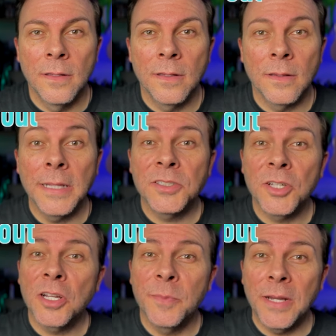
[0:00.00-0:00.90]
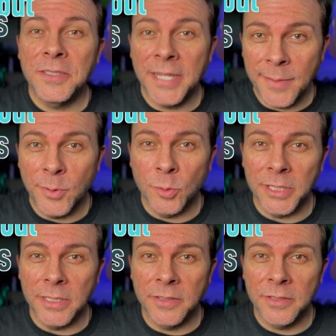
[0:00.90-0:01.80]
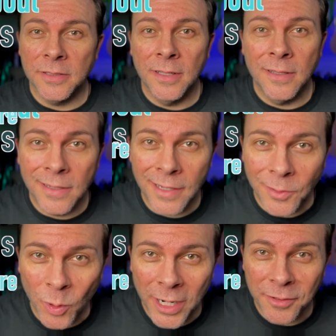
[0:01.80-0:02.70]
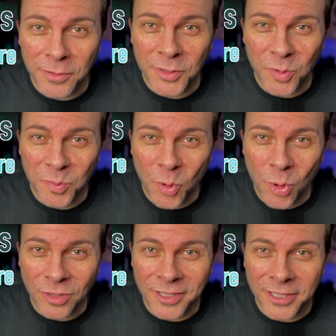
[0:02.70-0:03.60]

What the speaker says: Let's talk about table reads and why they're so important.